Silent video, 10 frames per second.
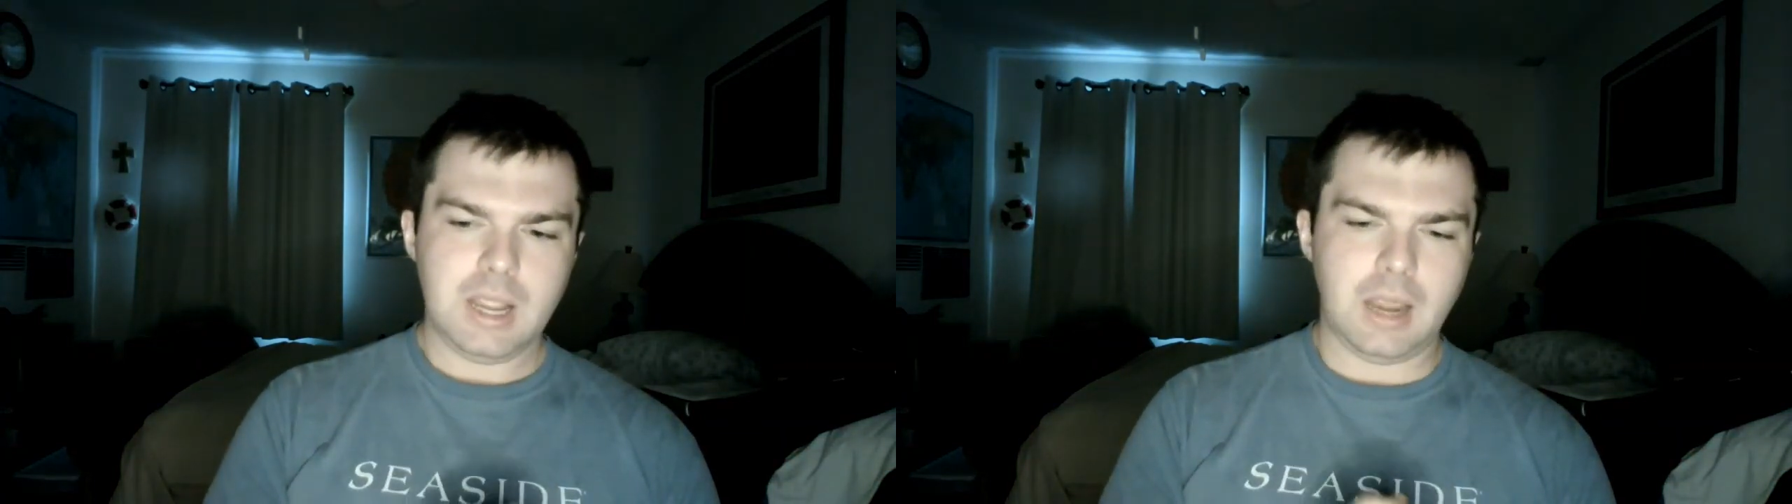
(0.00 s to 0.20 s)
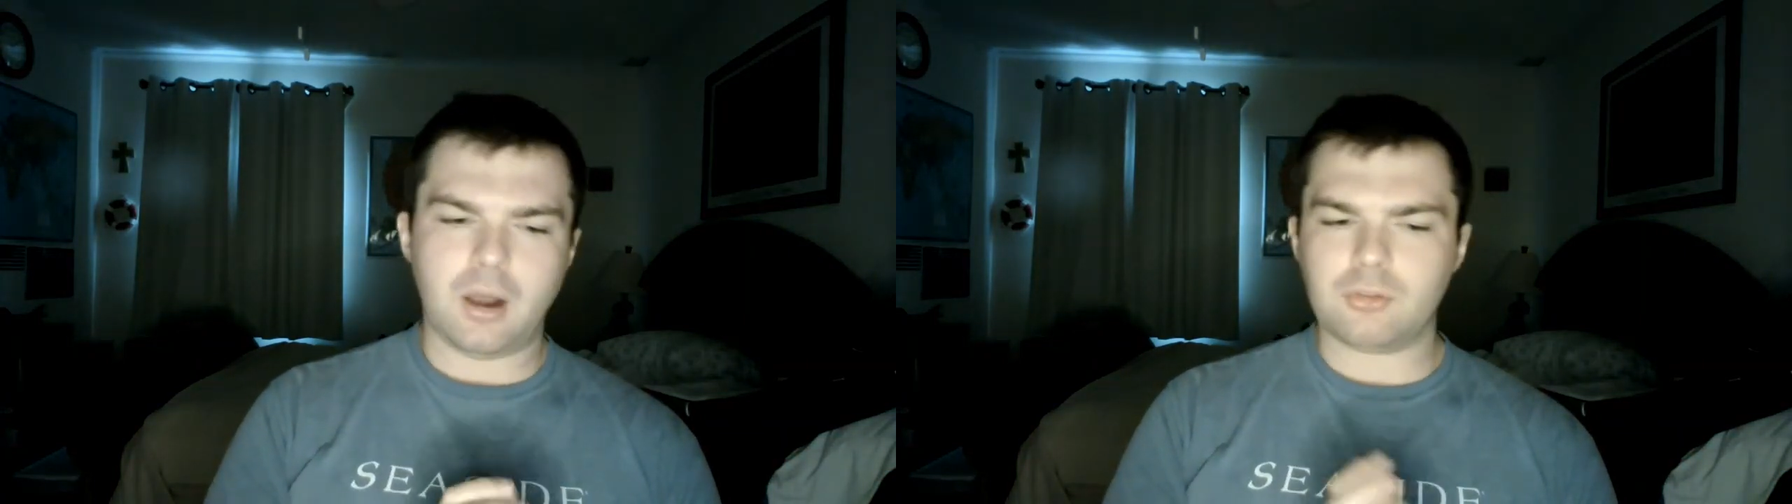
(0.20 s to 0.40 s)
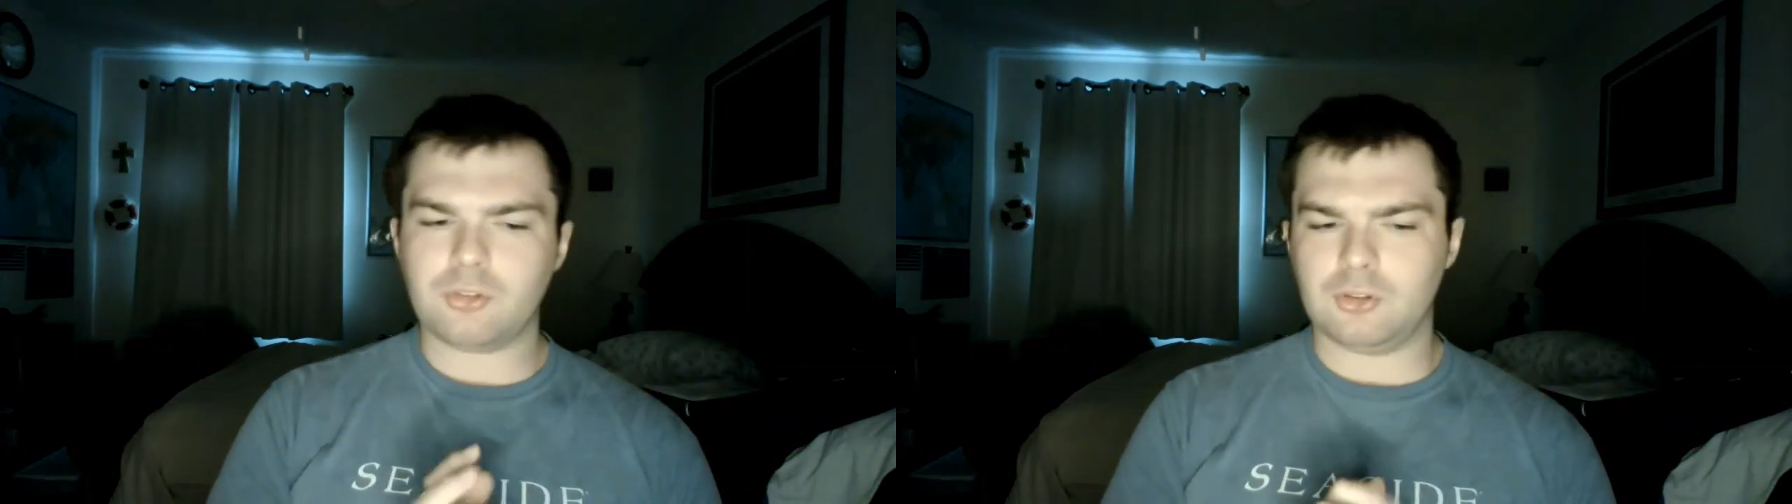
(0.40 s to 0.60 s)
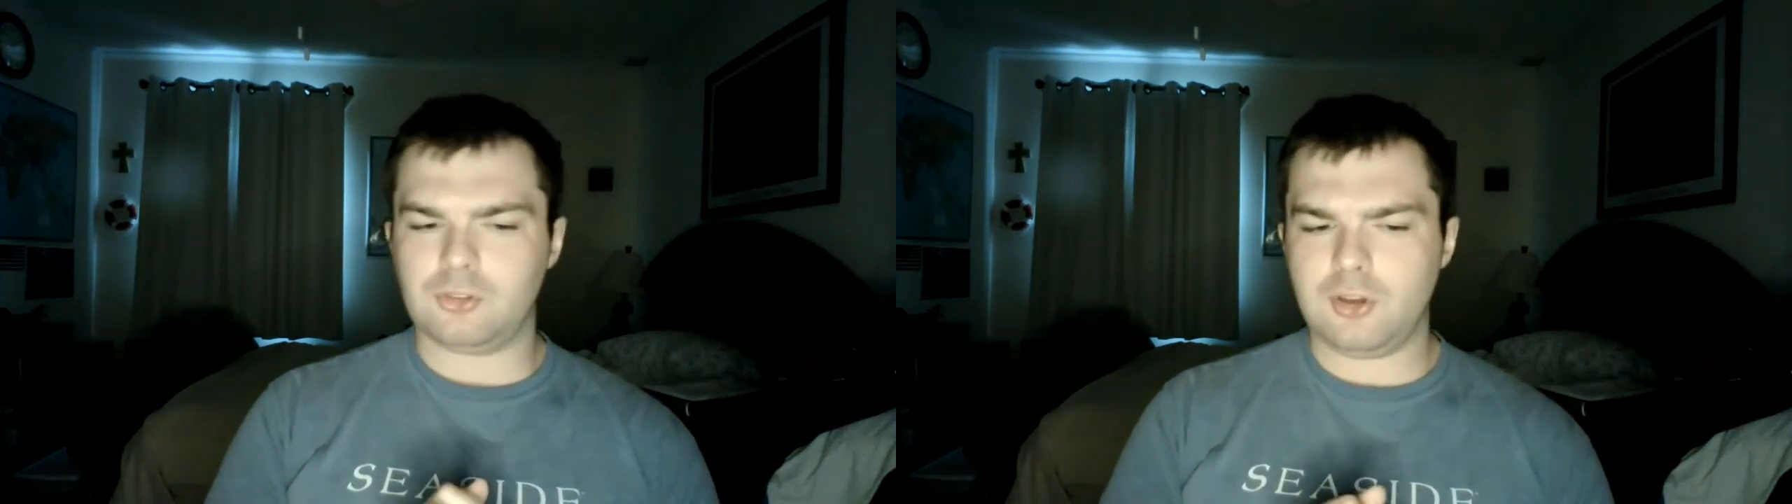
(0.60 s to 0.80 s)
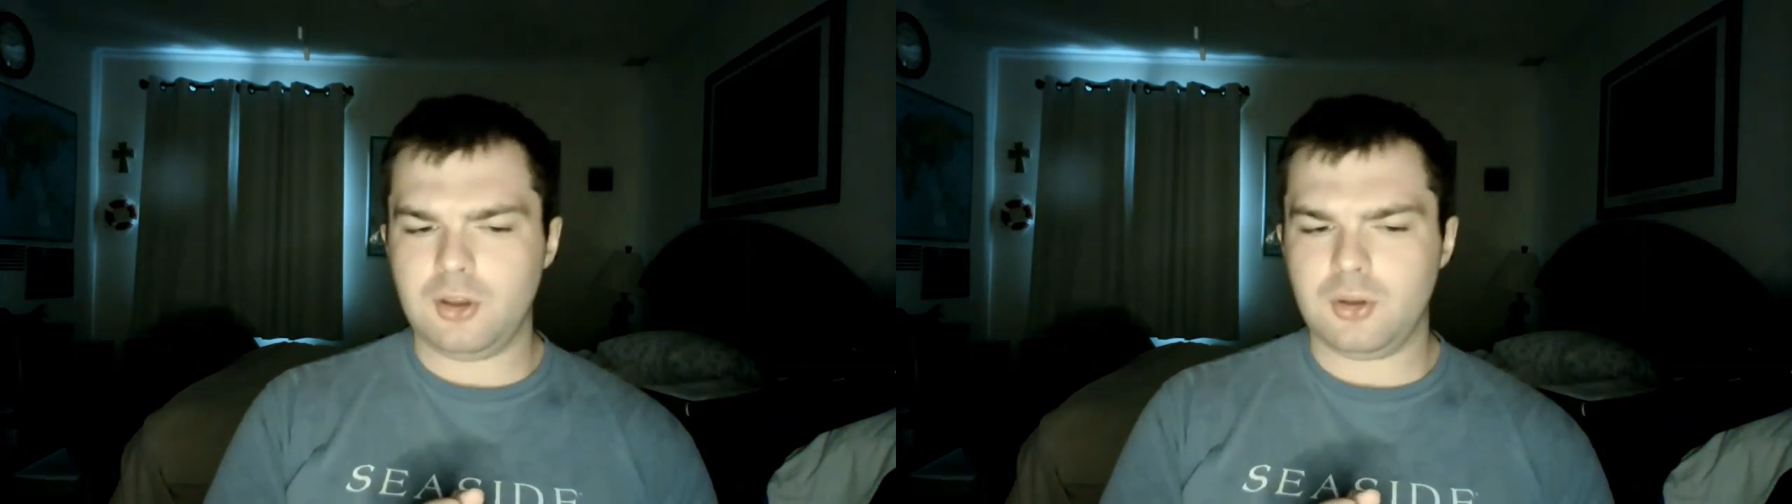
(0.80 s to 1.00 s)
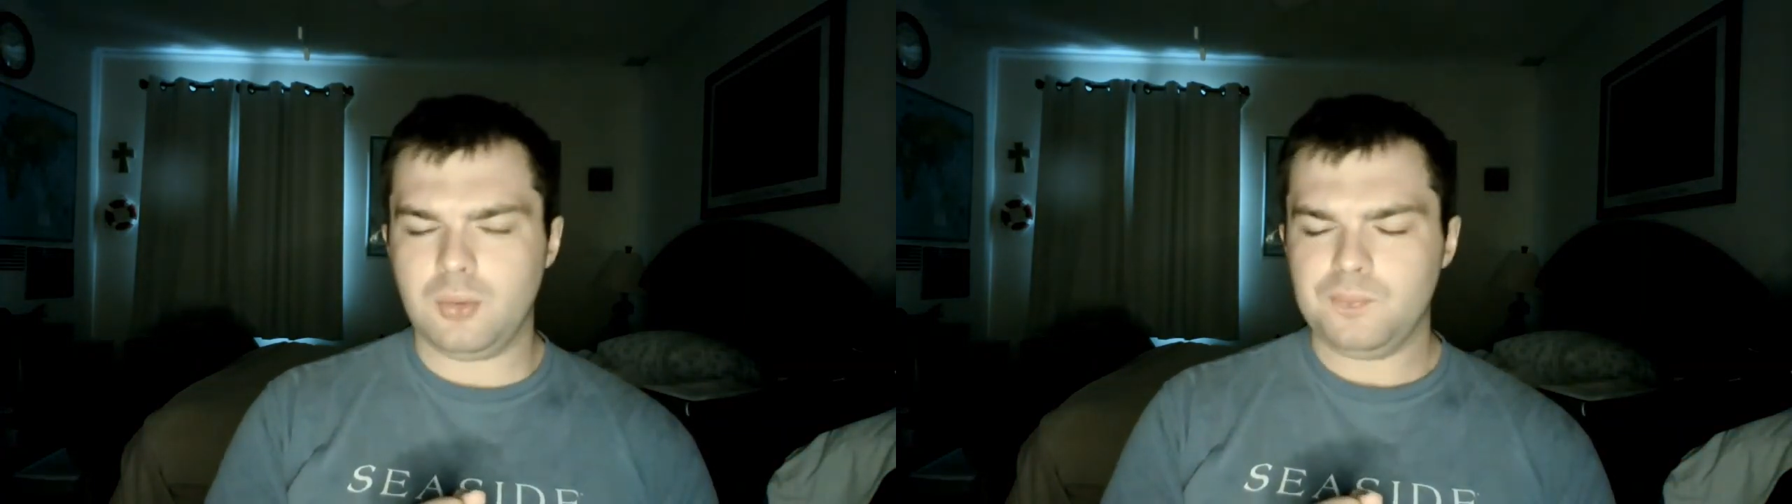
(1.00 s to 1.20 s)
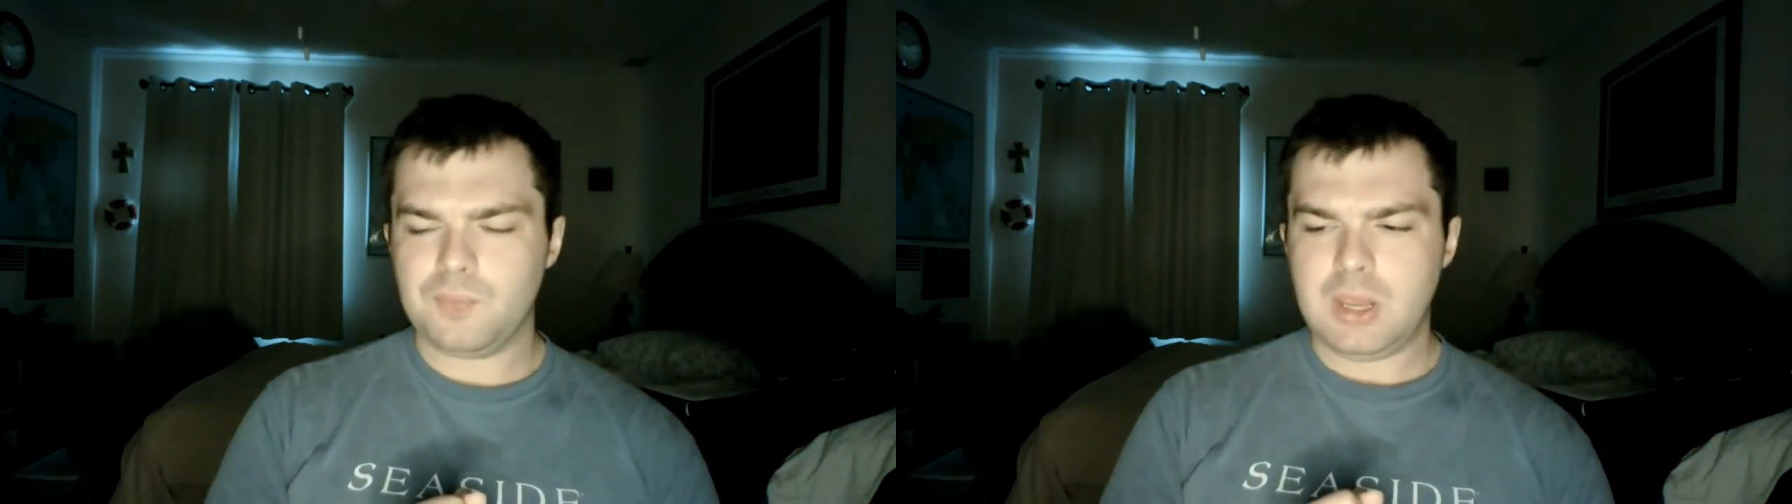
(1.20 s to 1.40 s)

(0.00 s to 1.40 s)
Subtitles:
And also, too,